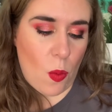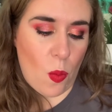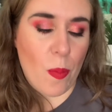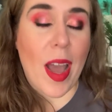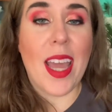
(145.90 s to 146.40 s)

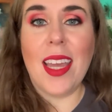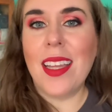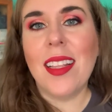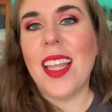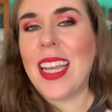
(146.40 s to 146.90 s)

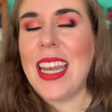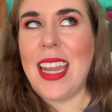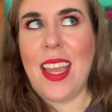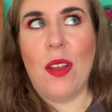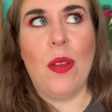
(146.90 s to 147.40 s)
My, like,
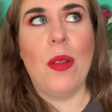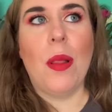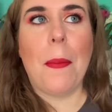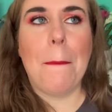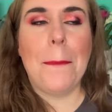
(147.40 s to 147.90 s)

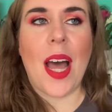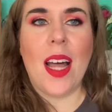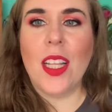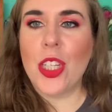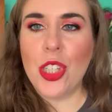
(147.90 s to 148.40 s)
nail
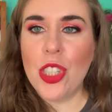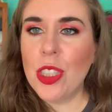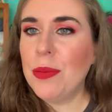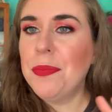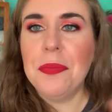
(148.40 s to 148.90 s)
polish